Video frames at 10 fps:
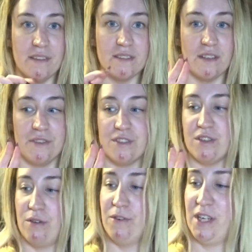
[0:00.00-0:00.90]
this stuff is
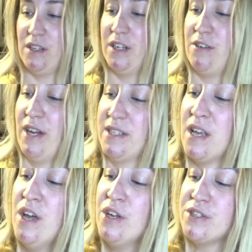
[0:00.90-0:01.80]
so freaking good, you guys.
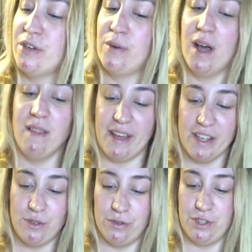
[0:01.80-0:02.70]
So like
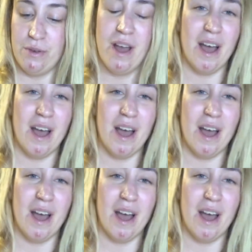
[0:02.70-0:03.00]
I told you,